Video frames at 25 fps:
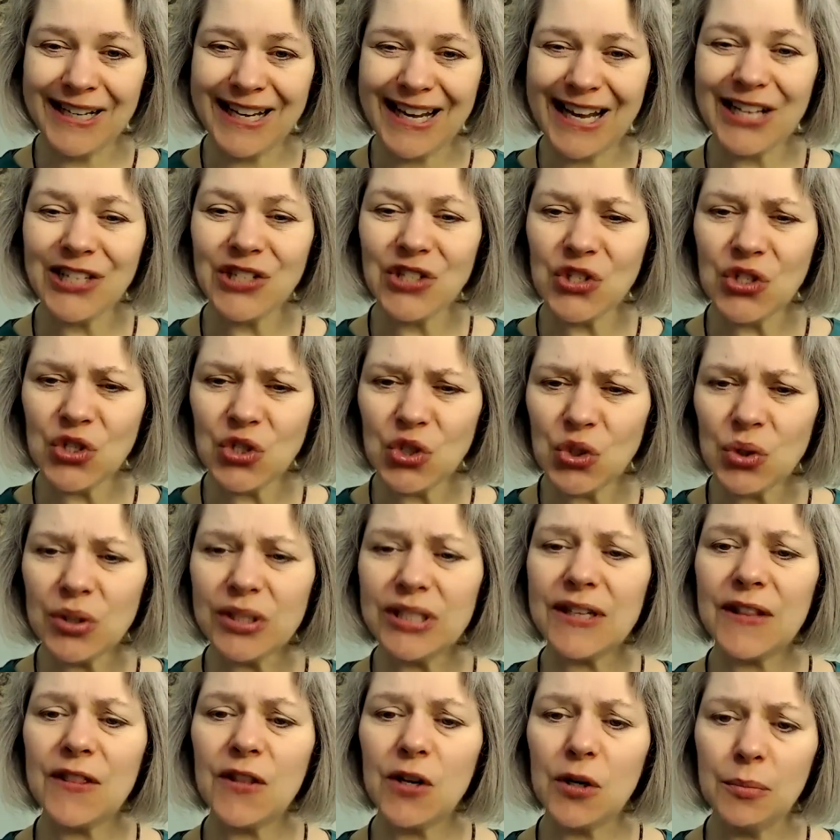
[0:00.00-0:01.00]
and stood
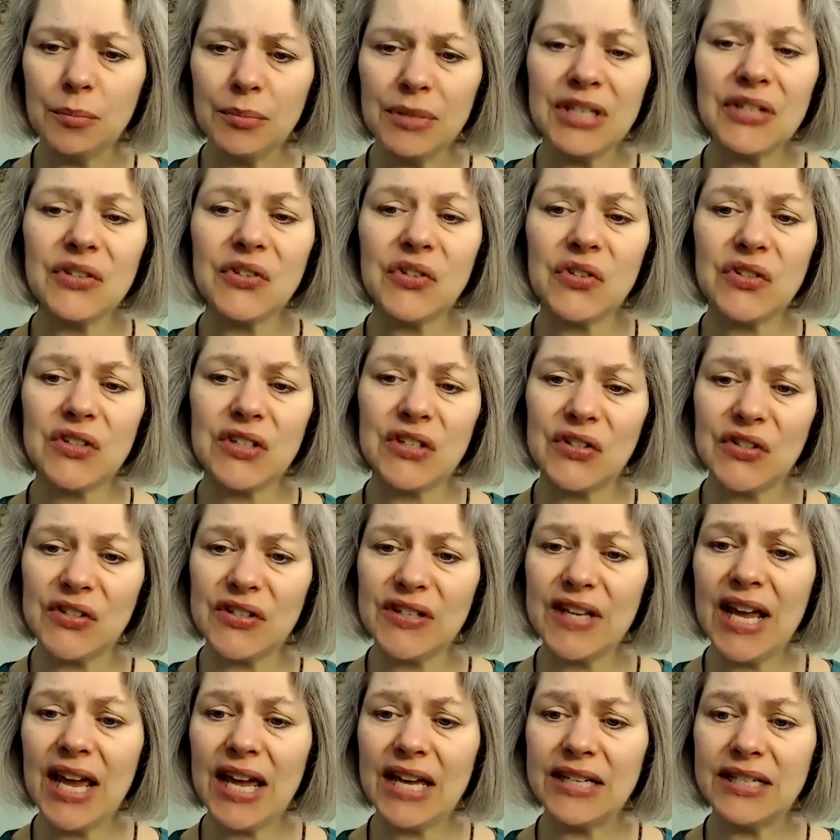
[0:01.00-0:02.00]
in their midst and
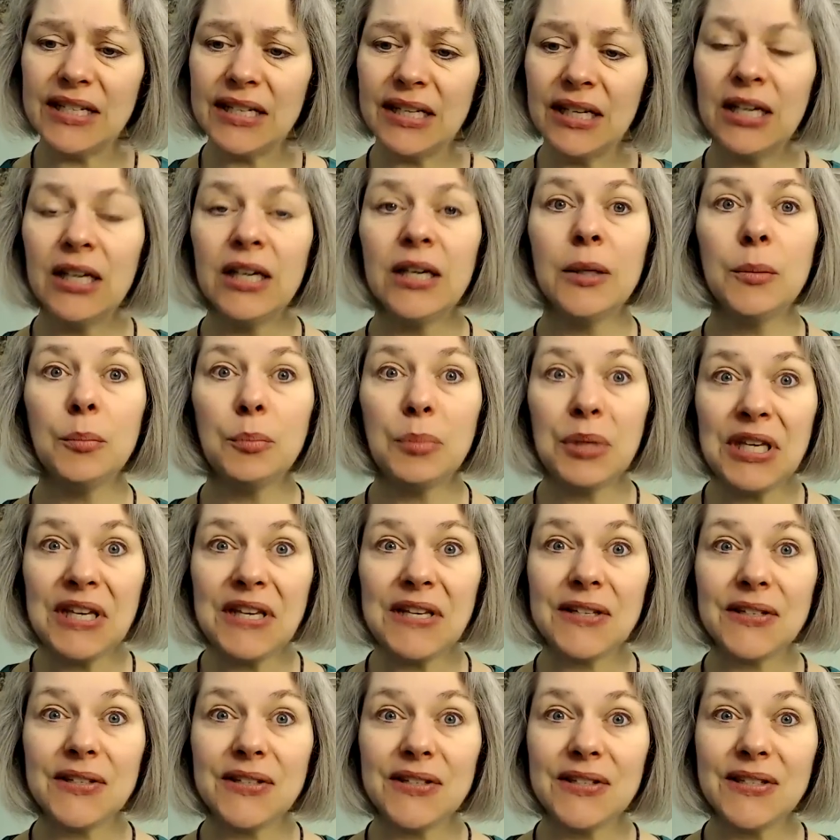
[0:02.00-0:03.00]
said,
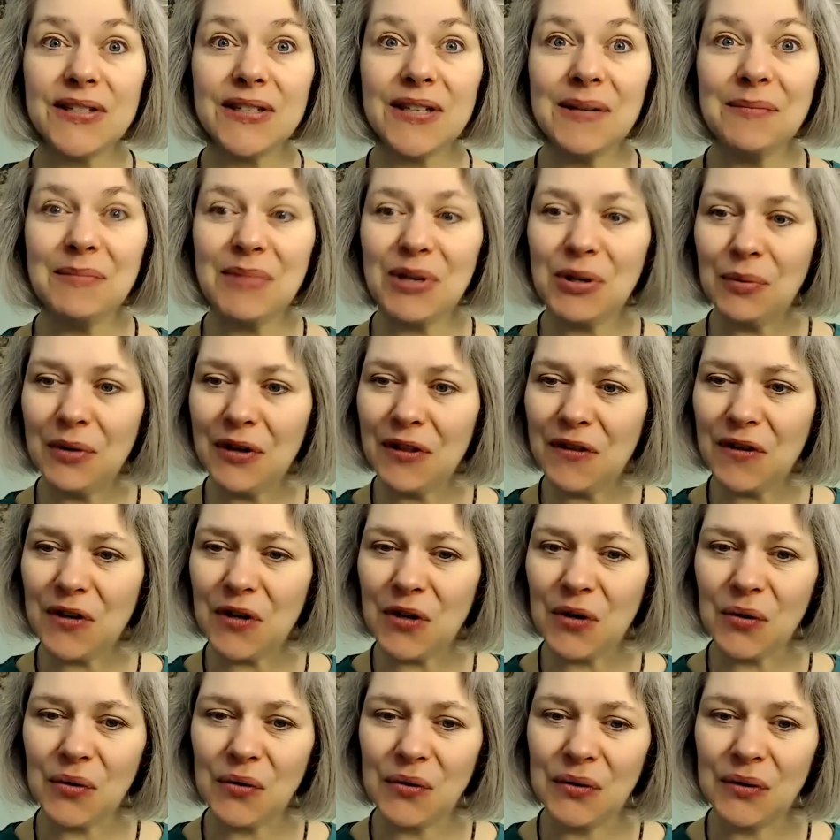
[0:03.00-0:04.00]
Peace be with
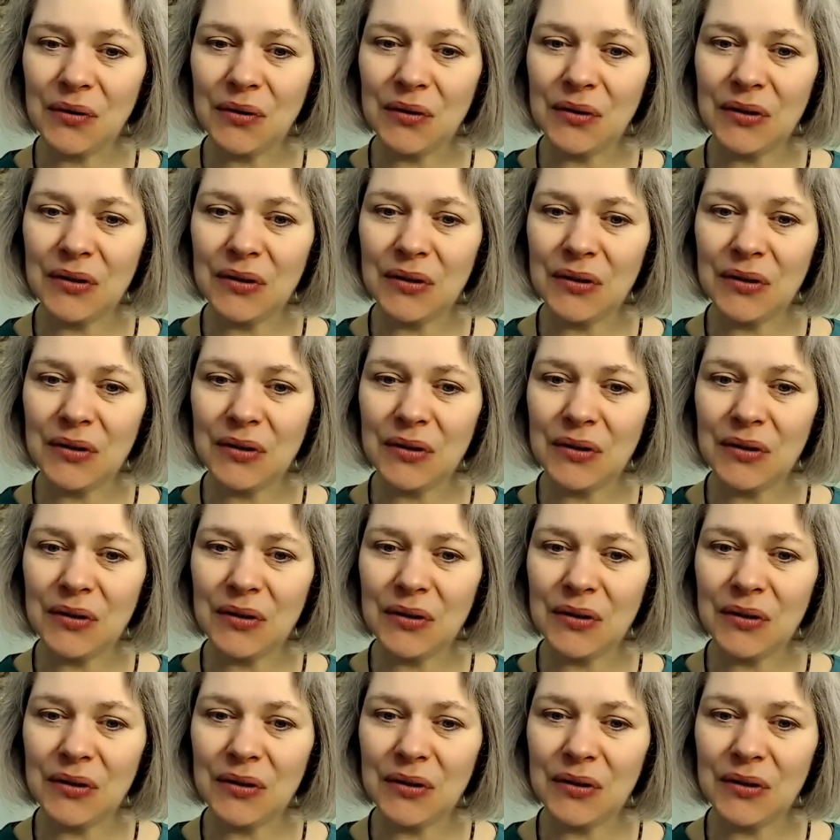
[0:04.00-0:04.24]
you.